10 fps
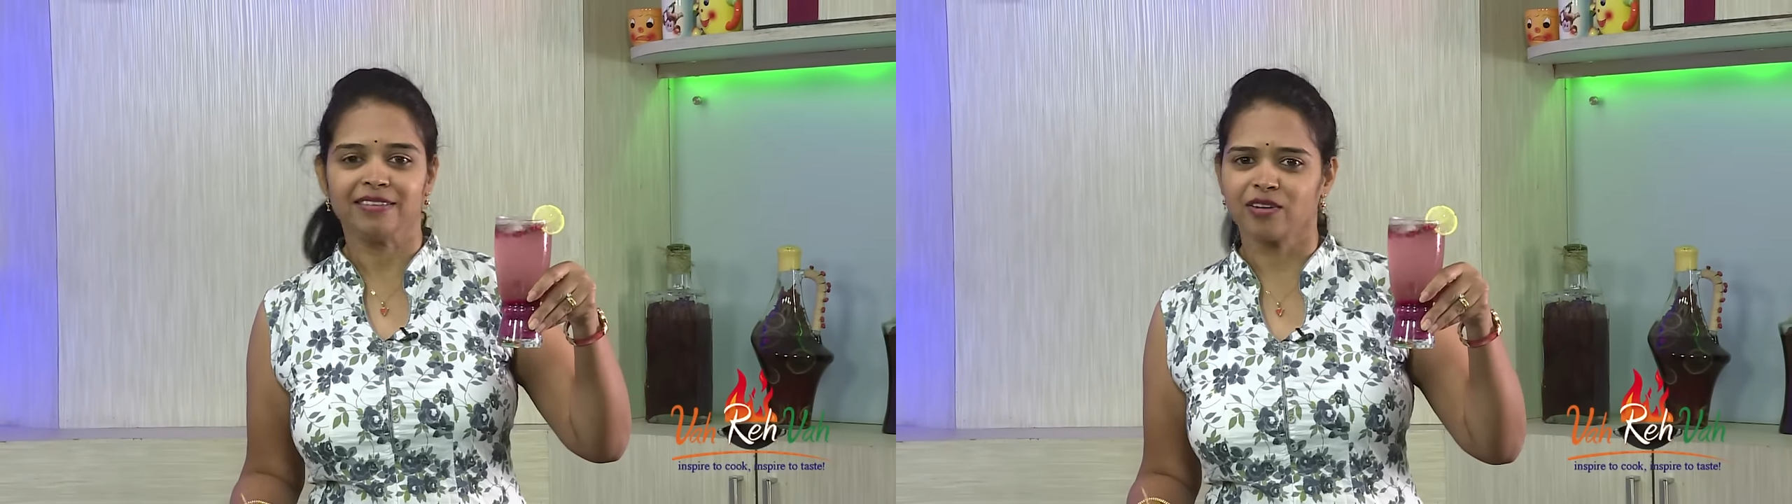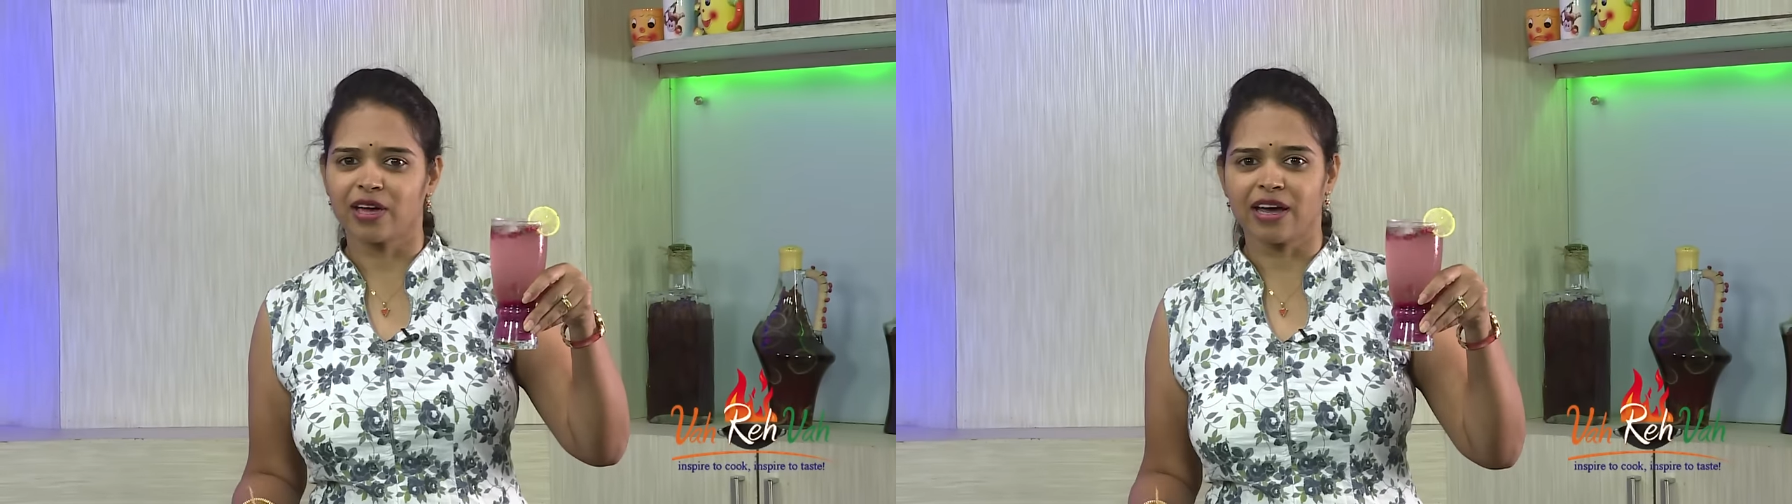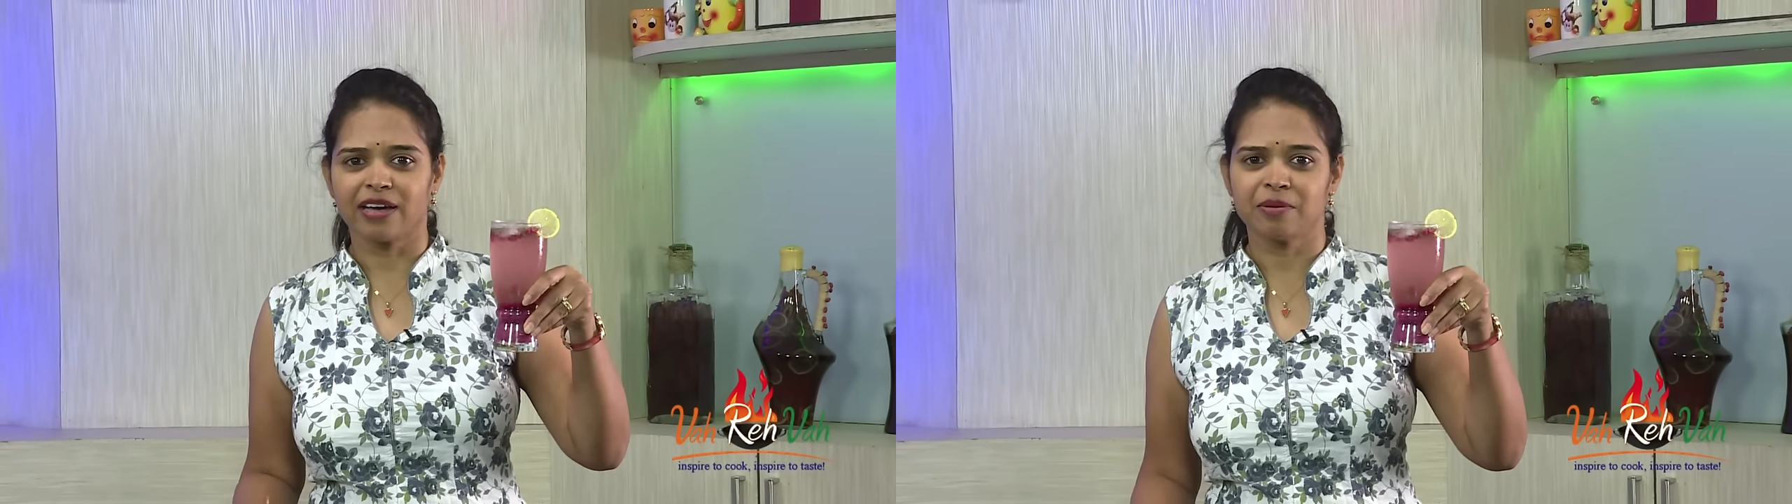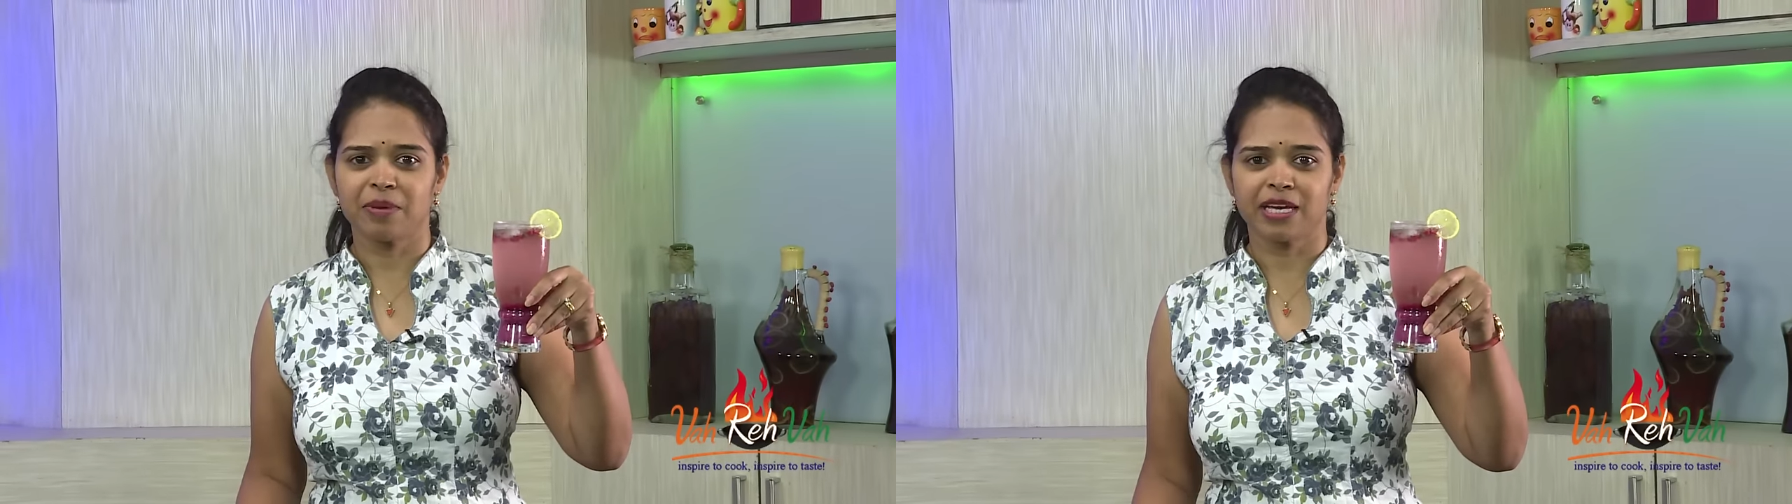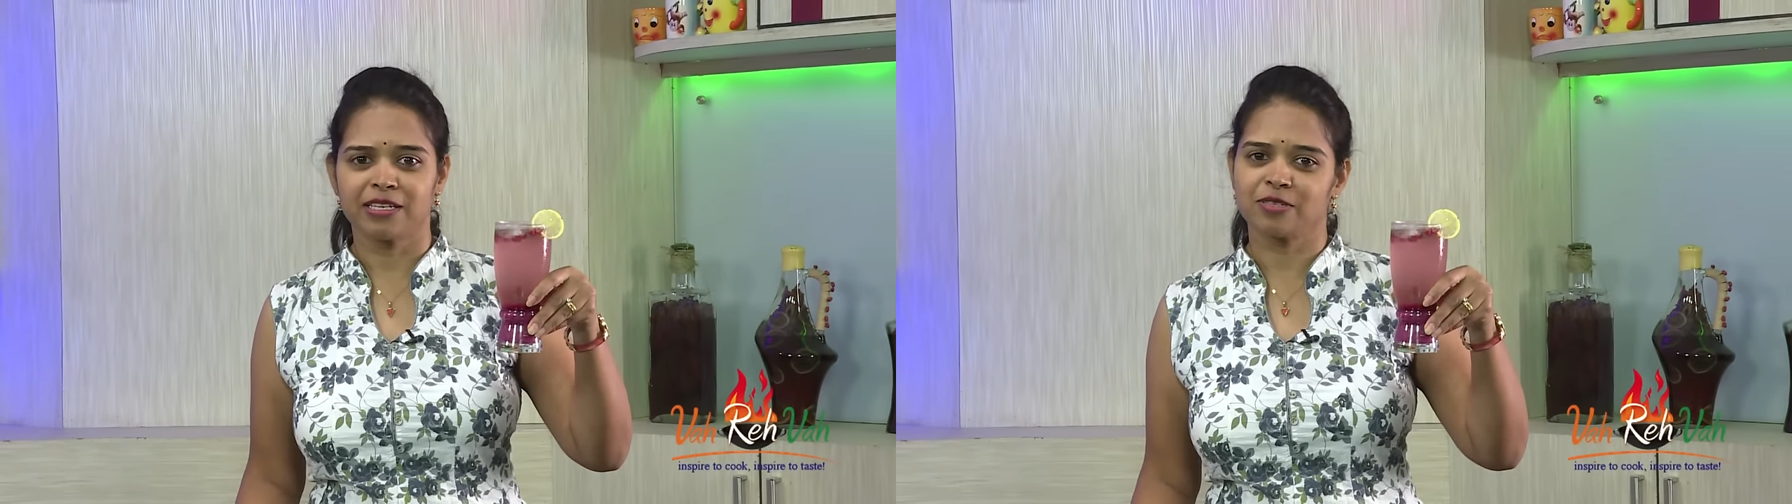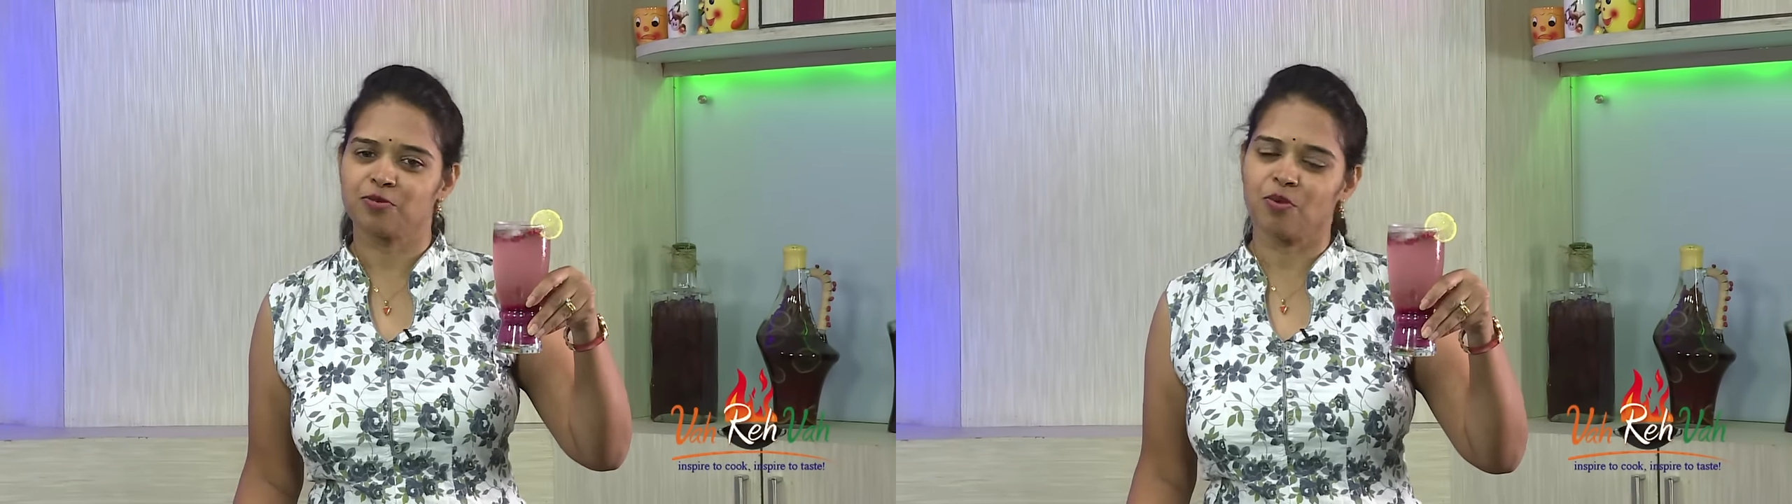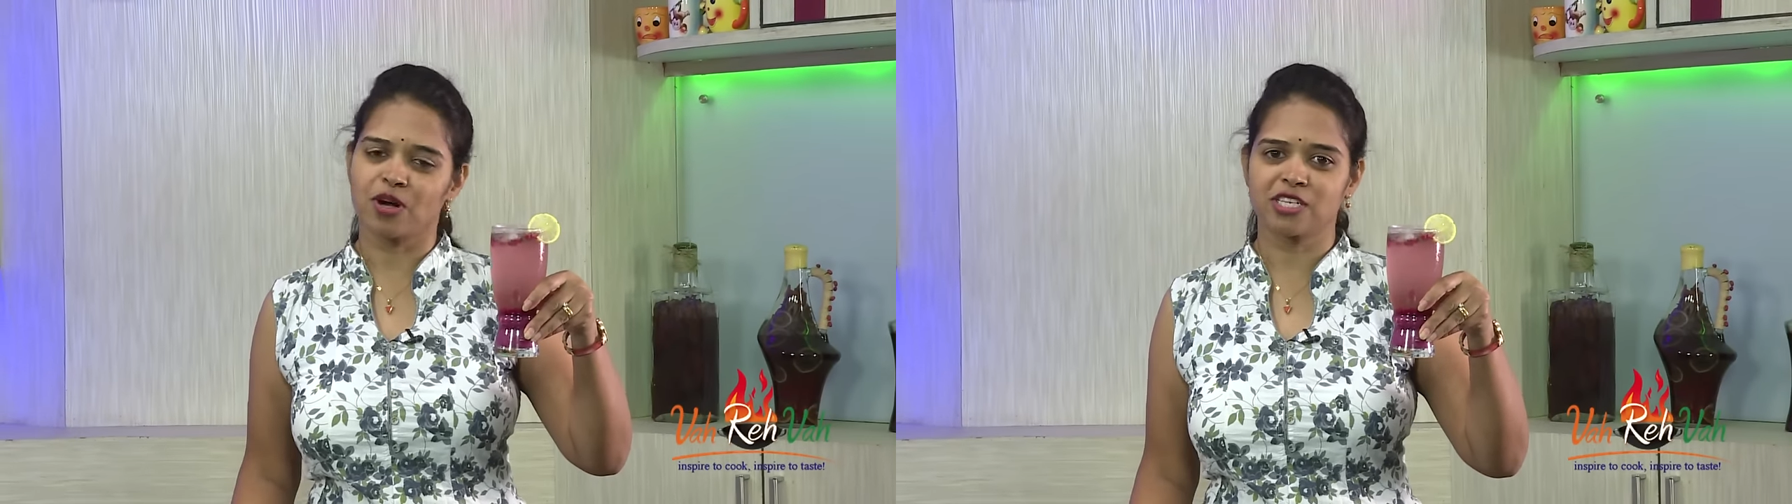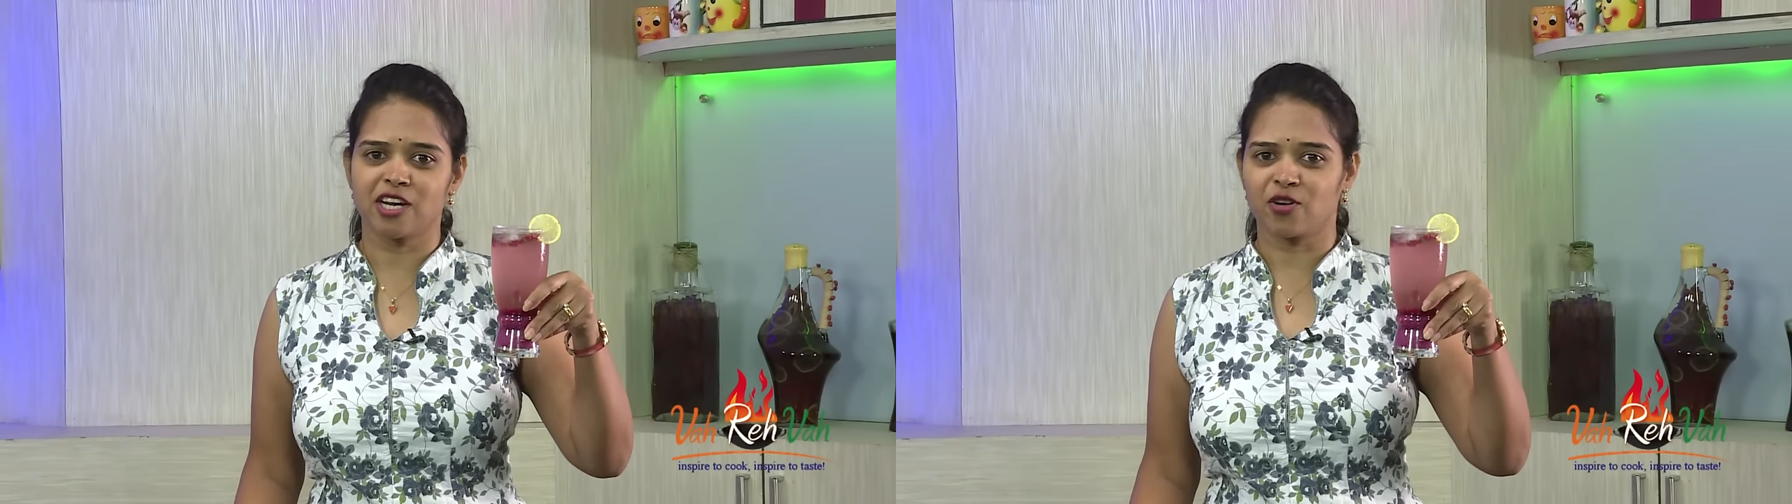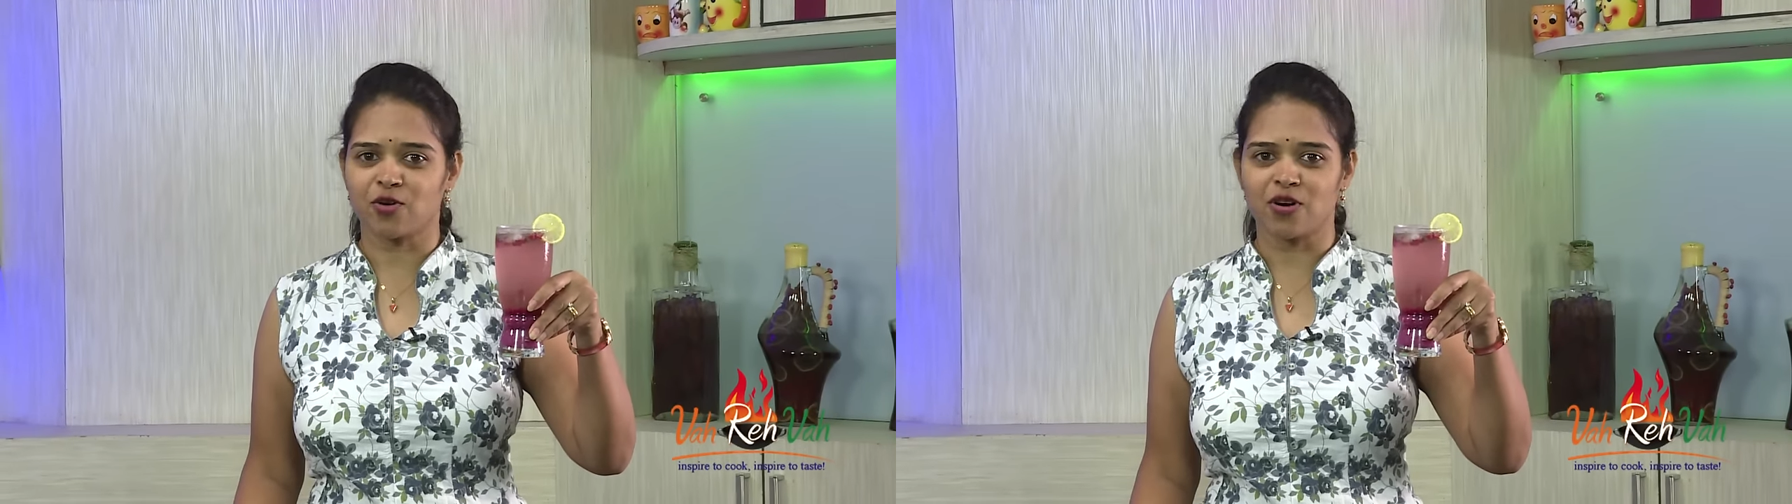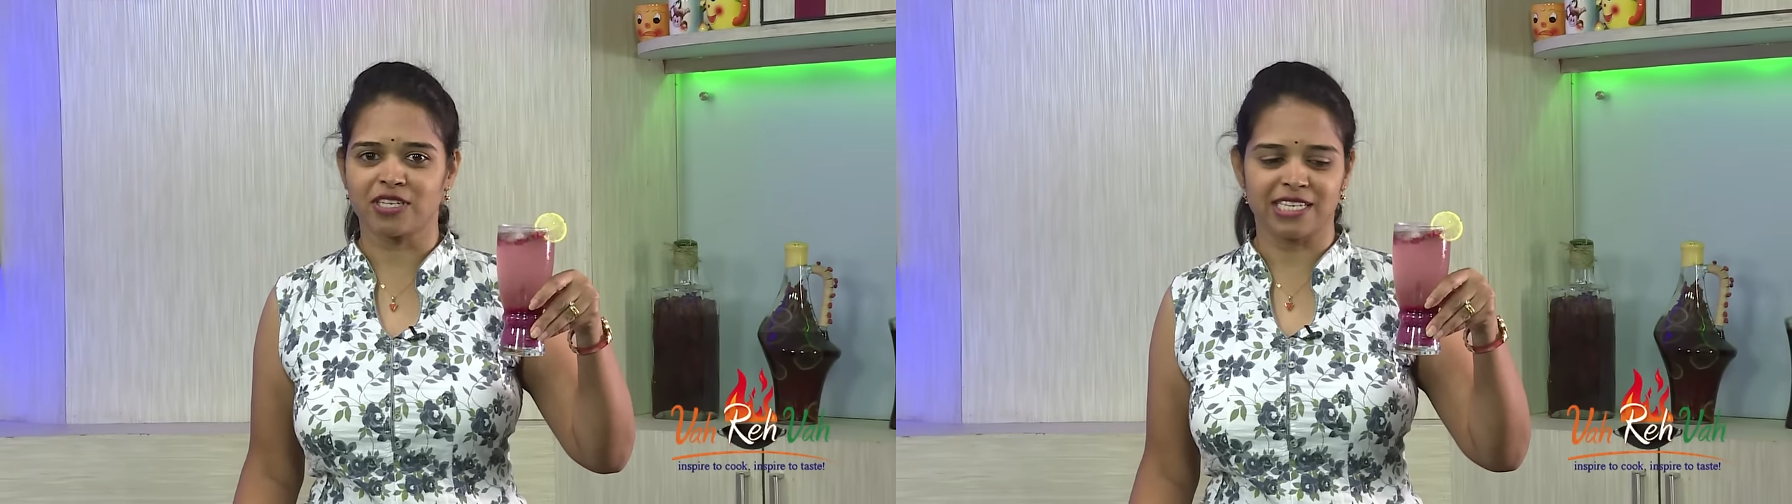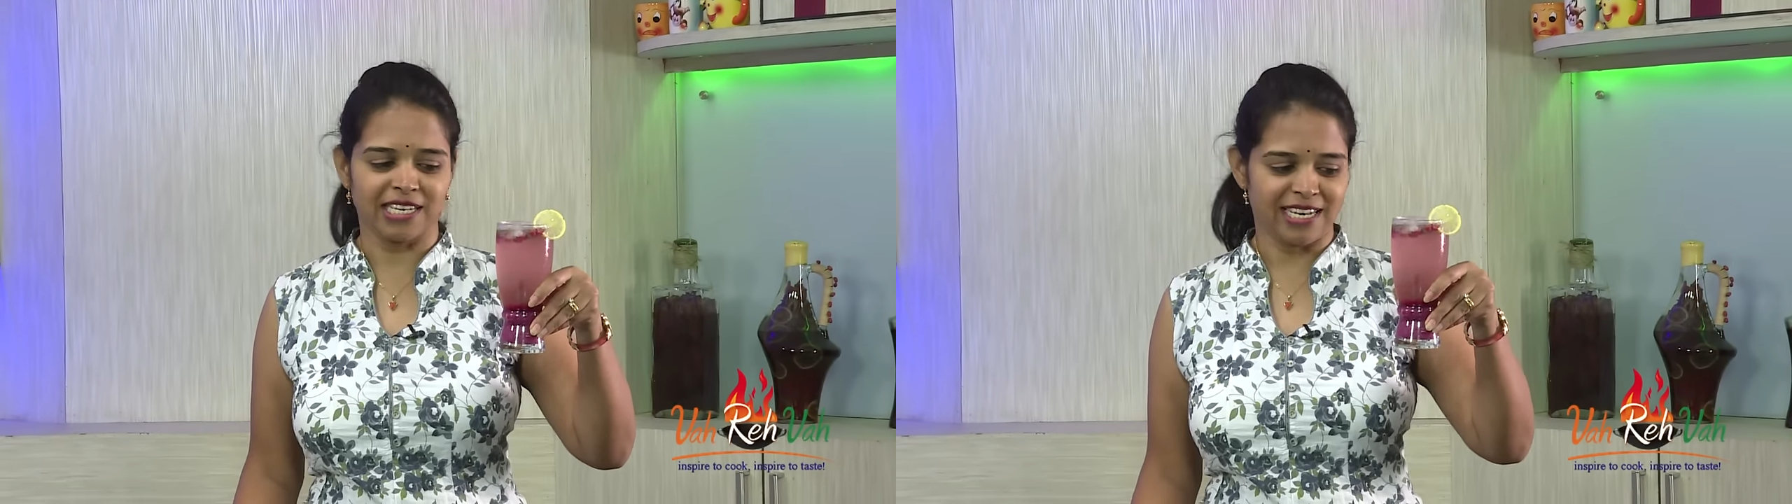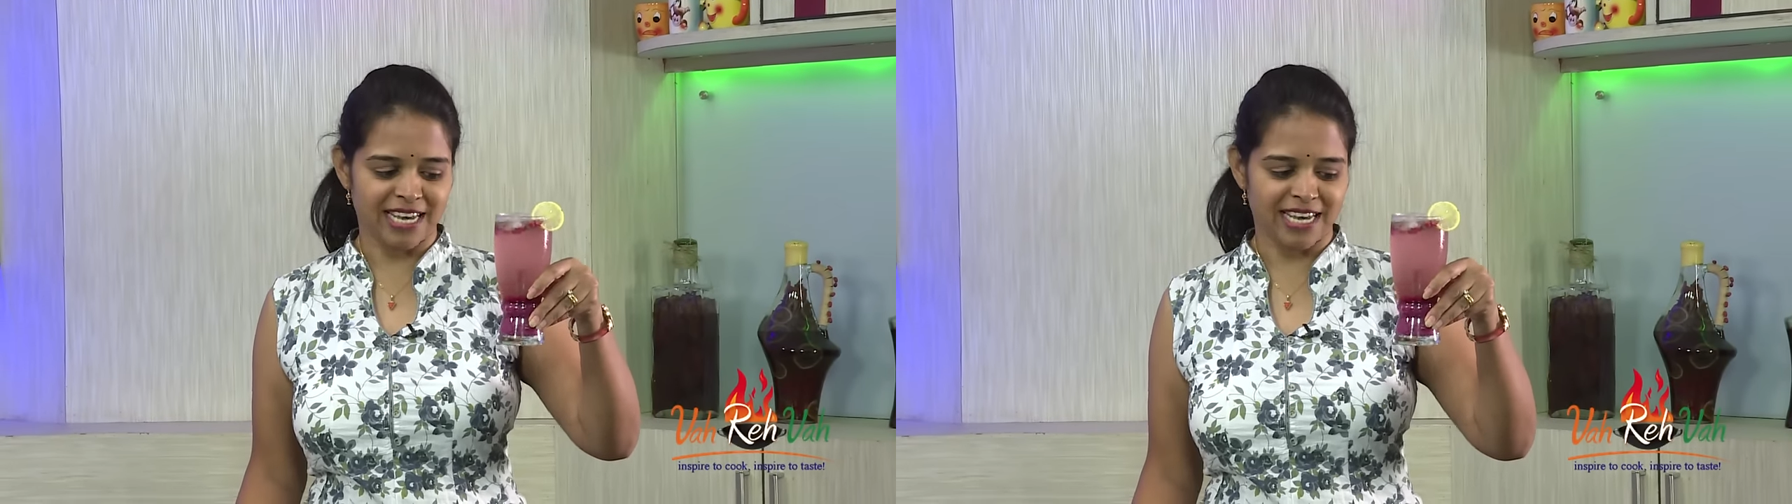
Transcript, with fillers: You can either make it mocktail or cocktail